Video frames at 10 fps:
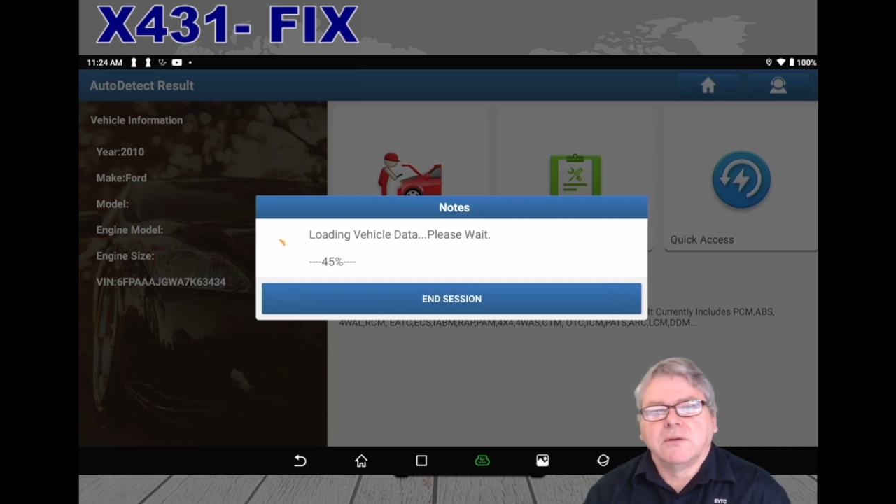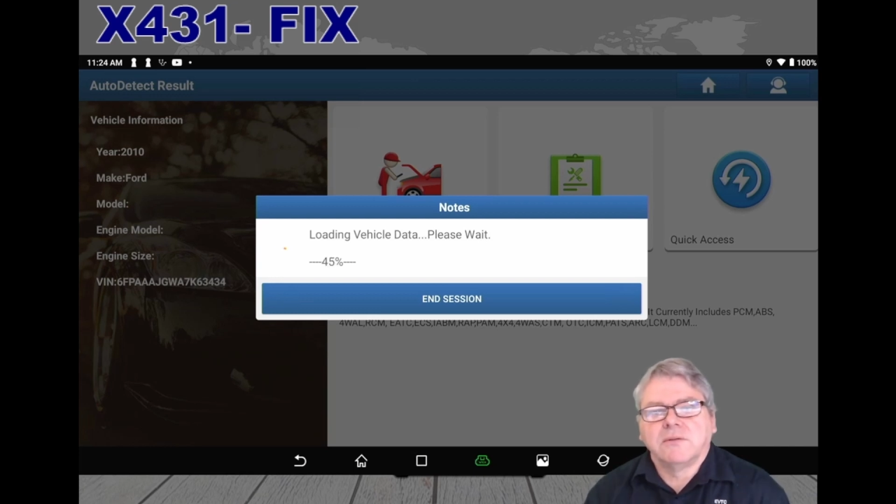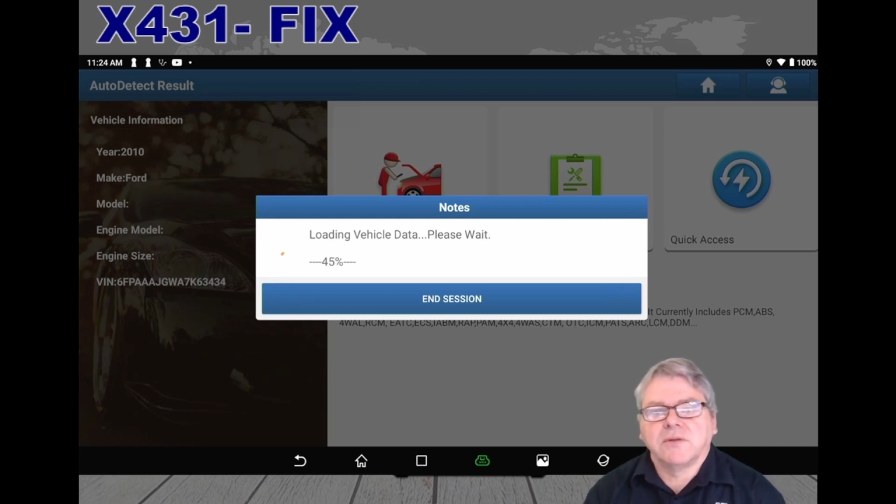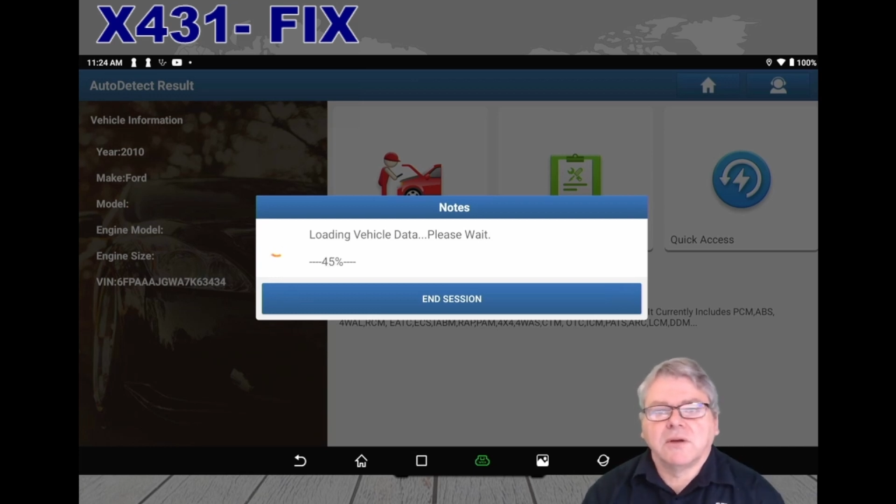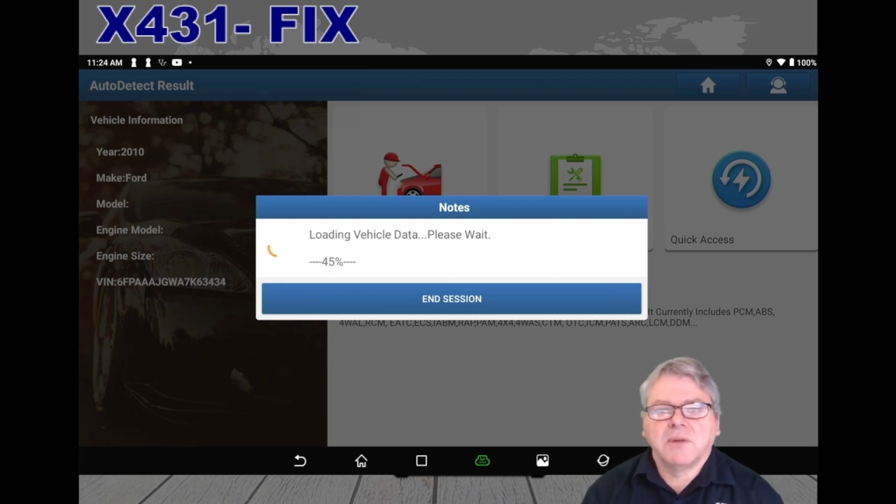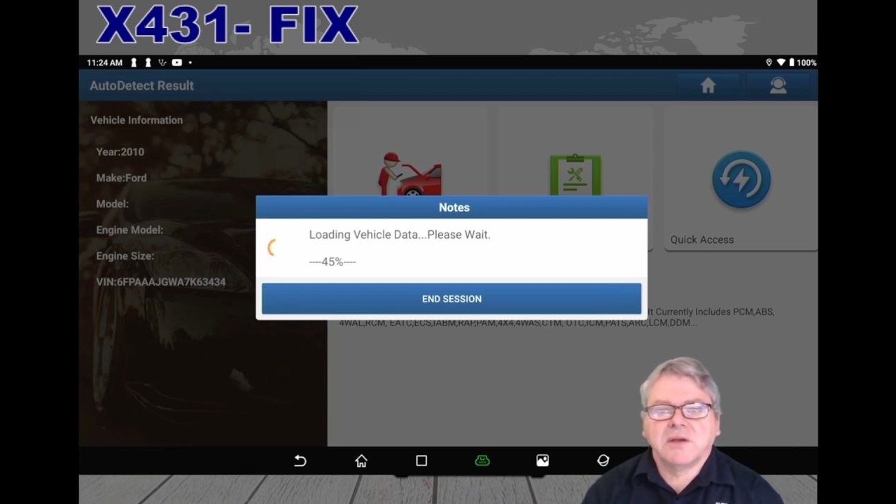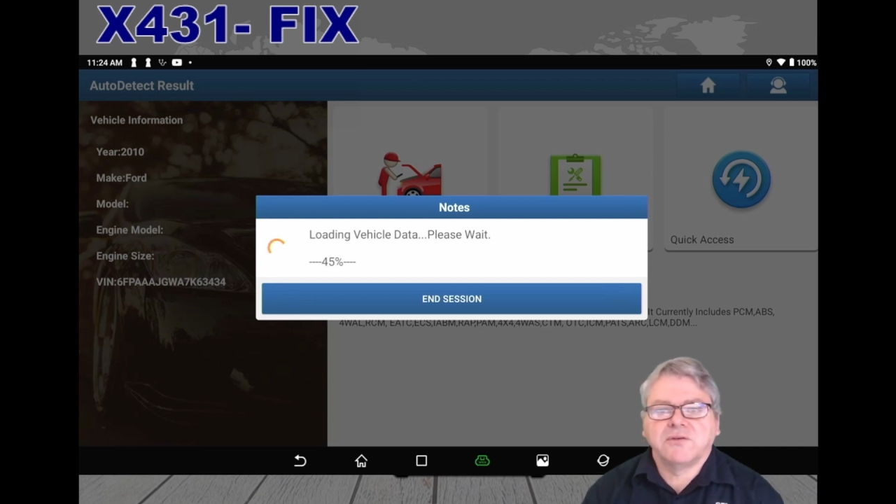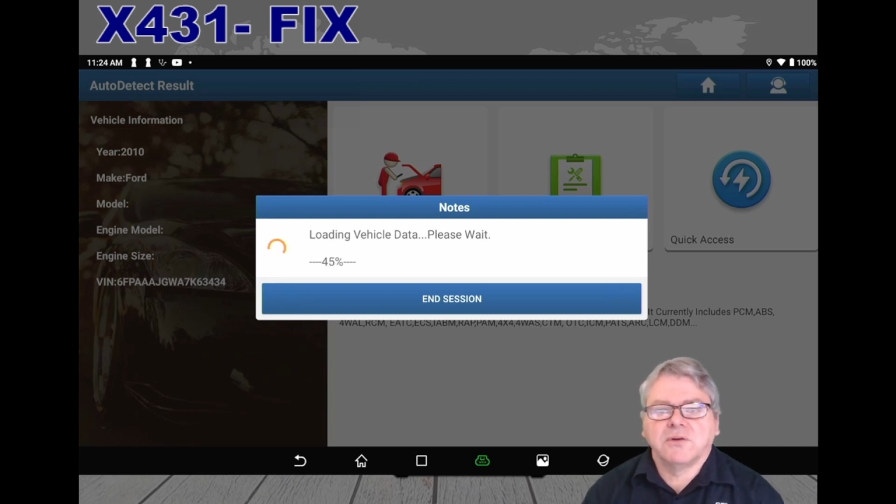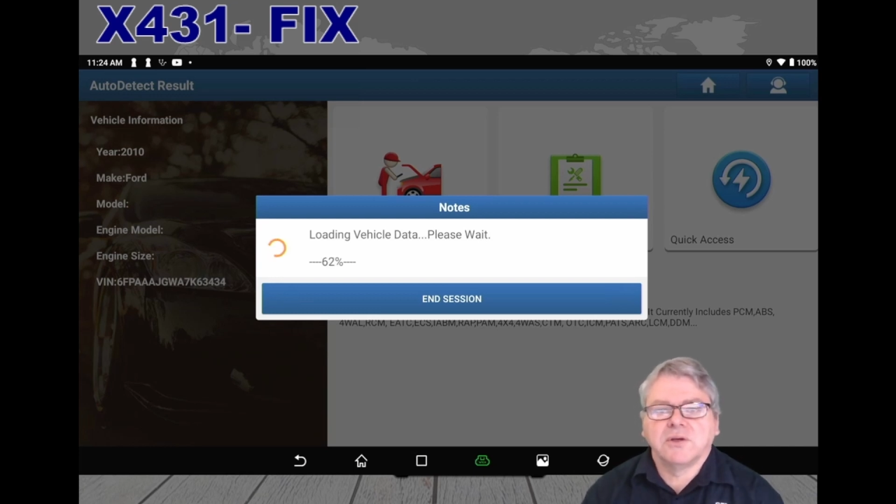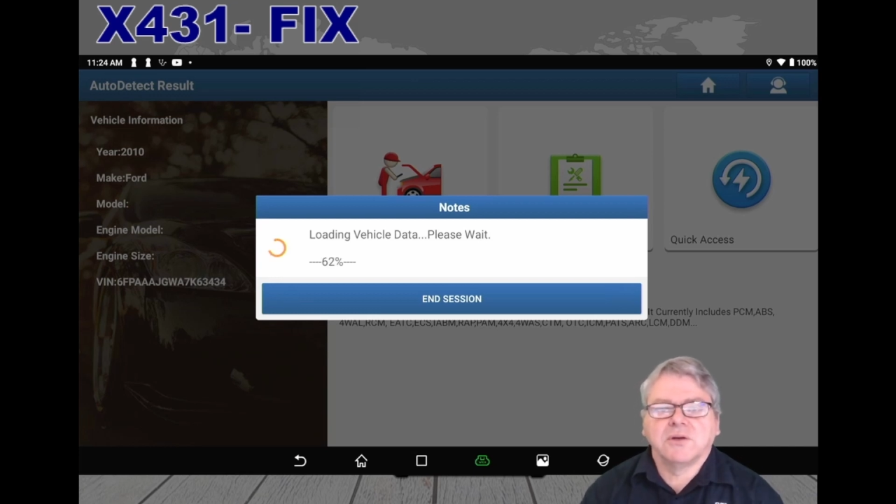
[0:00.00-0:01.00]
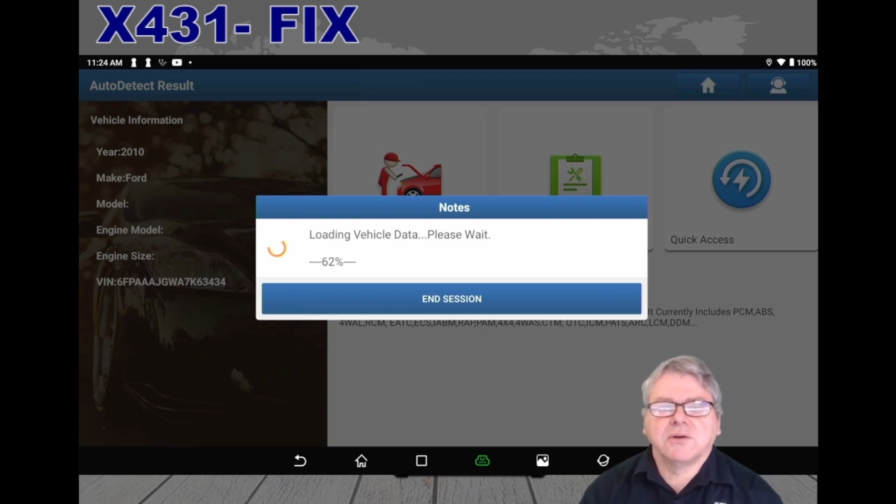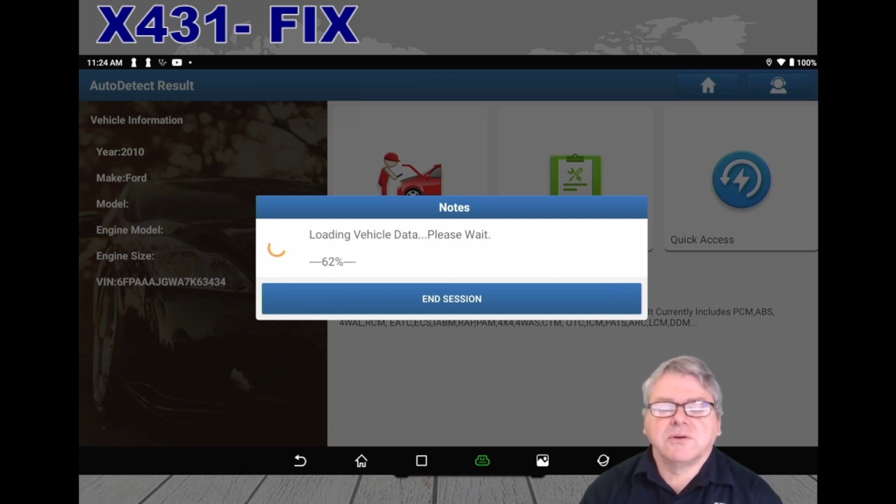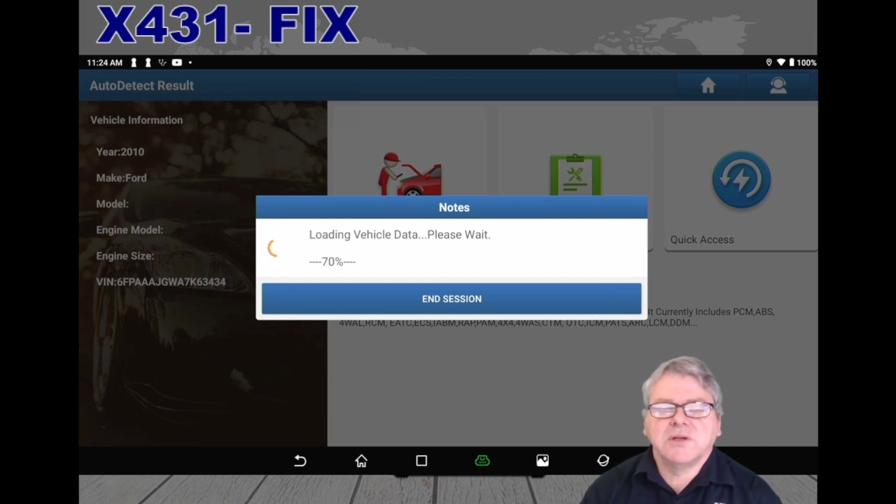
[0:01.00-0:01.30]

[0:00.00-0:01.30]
So make sure you've got a good